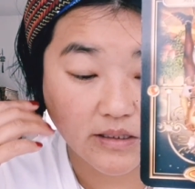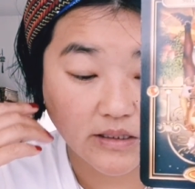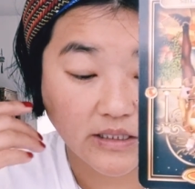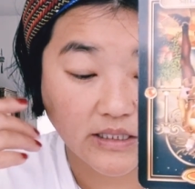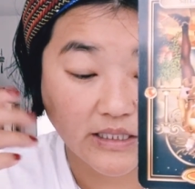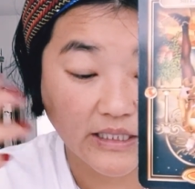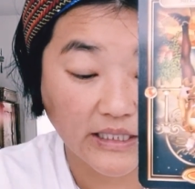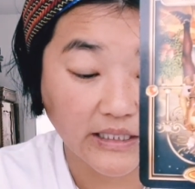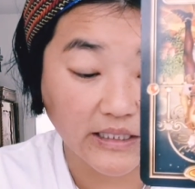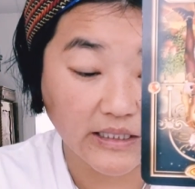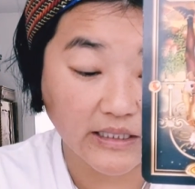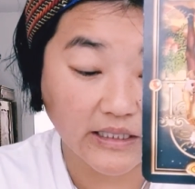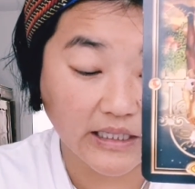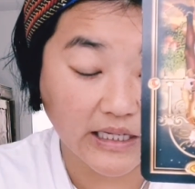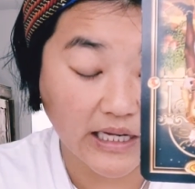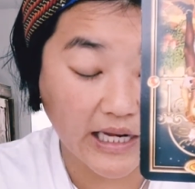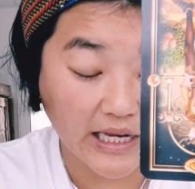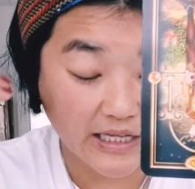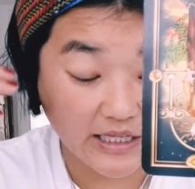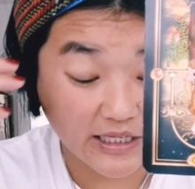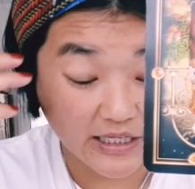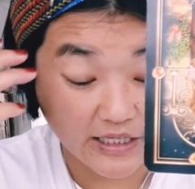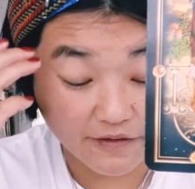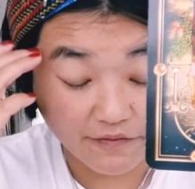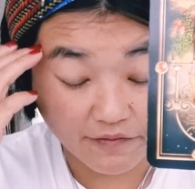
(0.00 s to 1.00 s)
yeah,
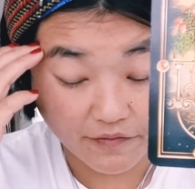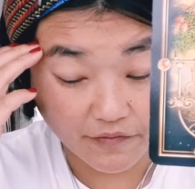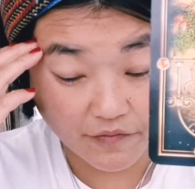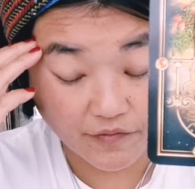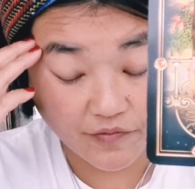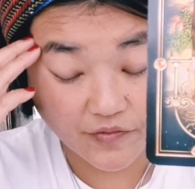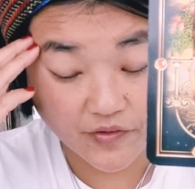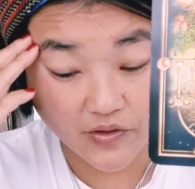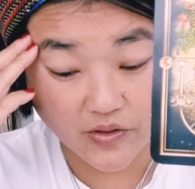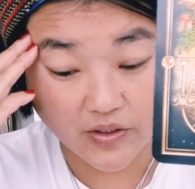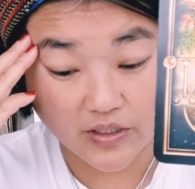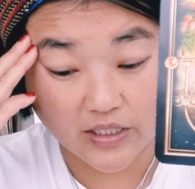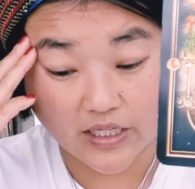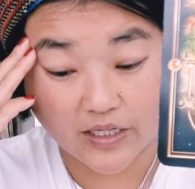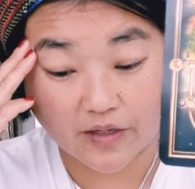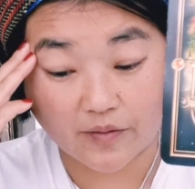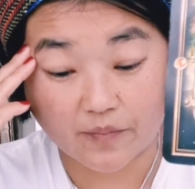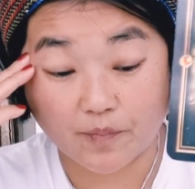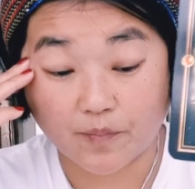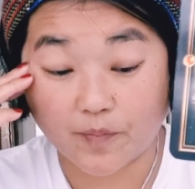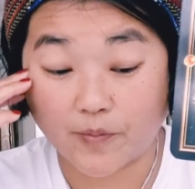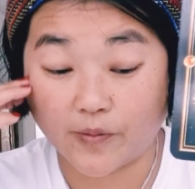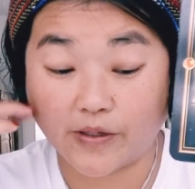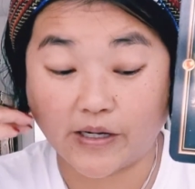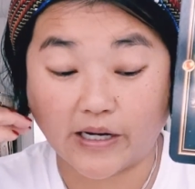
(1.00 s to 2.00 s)
I even feel
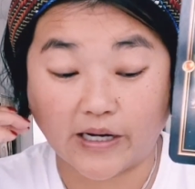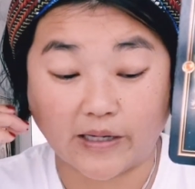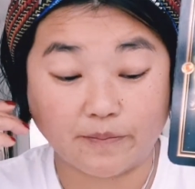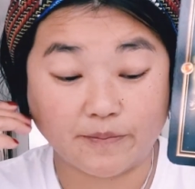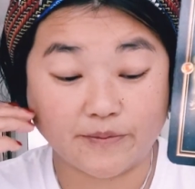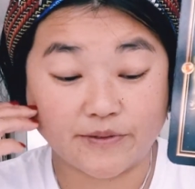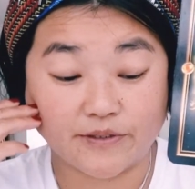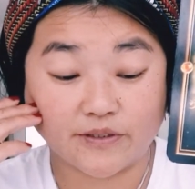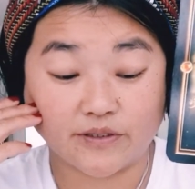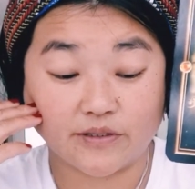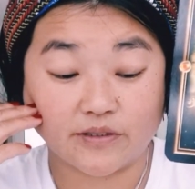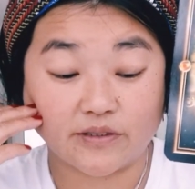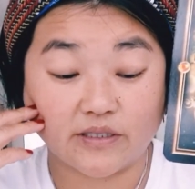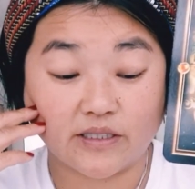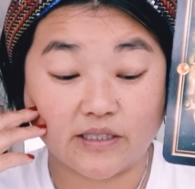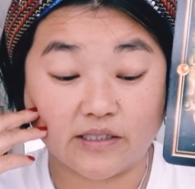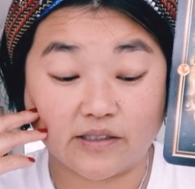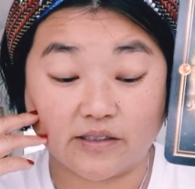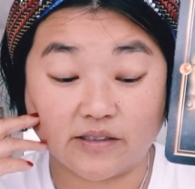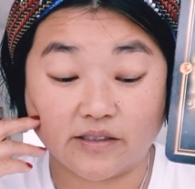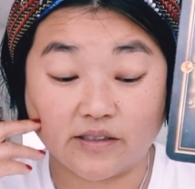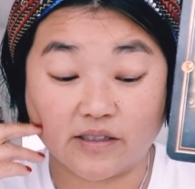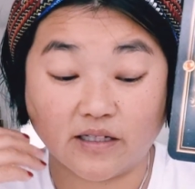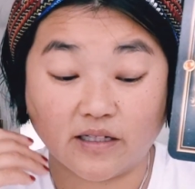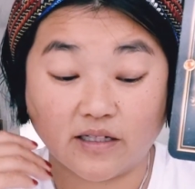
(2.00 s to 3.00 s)
like perhaps
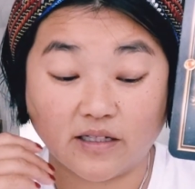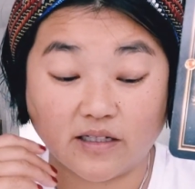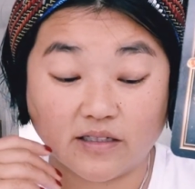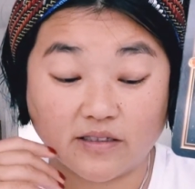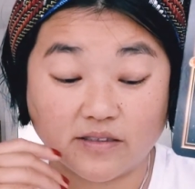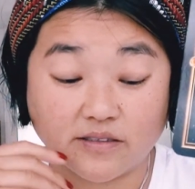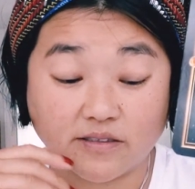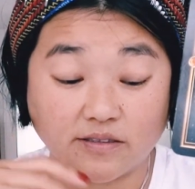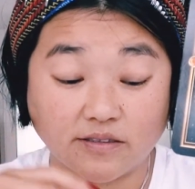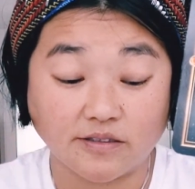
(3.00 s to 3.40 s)
there is